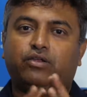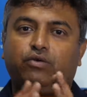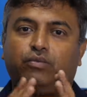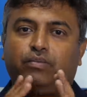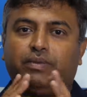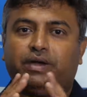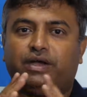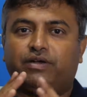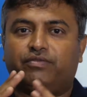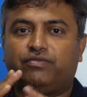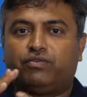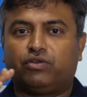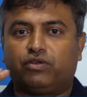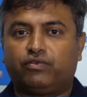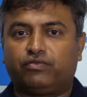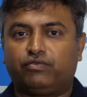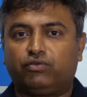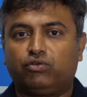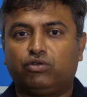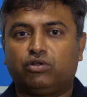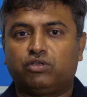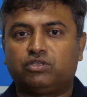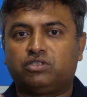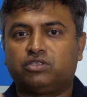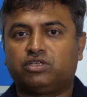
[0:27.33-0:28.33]
you're billed for a
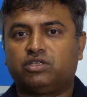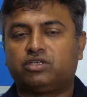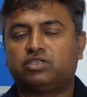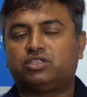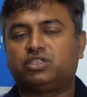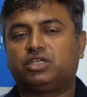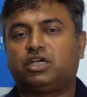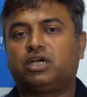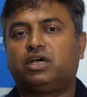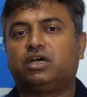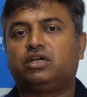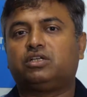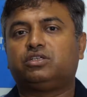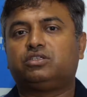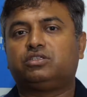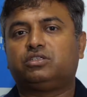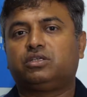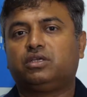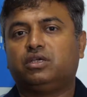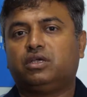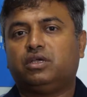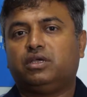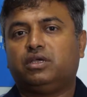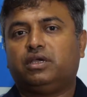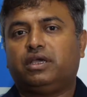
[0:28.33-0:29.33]
fuel surcharge,
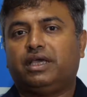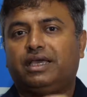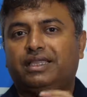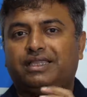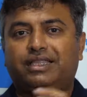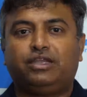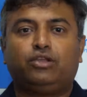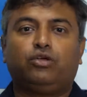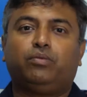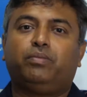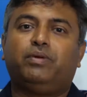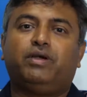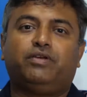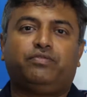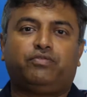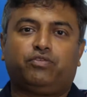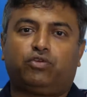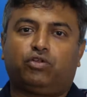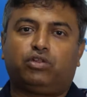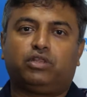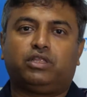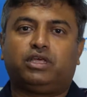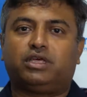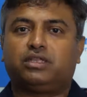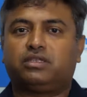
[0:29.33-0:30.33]
and then you're billed for
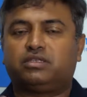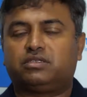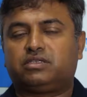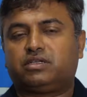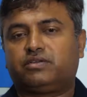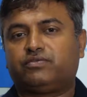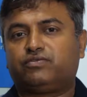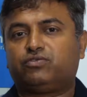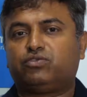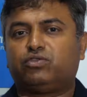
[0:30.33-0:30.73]
all the other stuff.